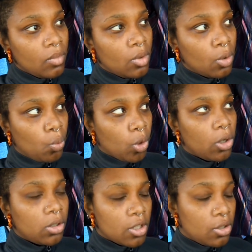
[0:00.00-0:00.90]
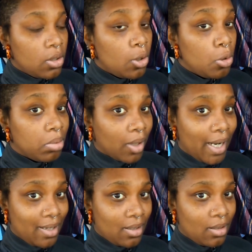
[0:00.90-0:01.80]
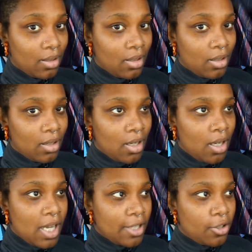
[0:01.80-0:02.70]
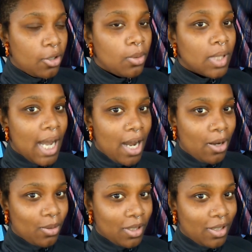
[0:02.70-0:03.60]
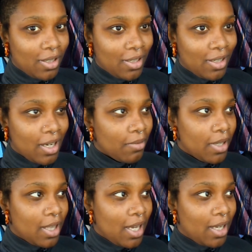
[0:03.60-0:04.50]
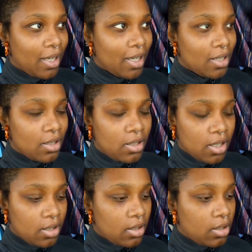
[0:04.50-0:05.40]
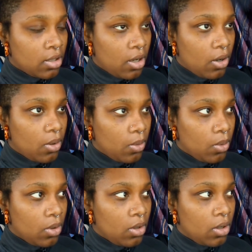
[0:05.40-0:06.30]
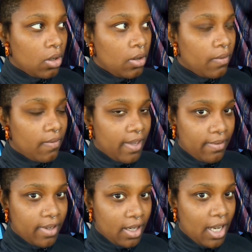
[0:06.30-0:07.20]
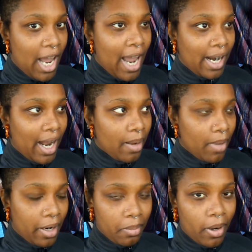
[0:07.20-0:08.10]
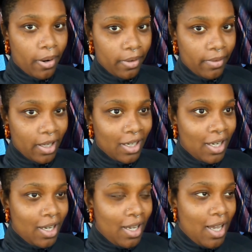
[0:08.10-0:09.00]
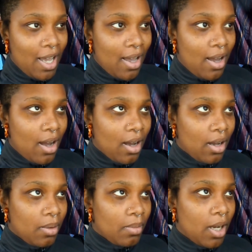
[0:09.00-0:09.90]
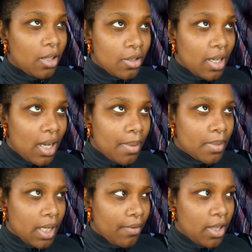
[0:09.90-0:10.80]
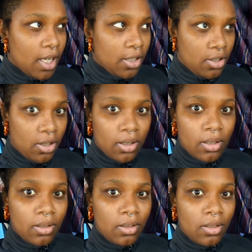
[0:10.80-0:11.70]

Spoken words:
the world is too bright. It's too loud. Everything is just so vivid and I am not a part of it. Other times everything's dull.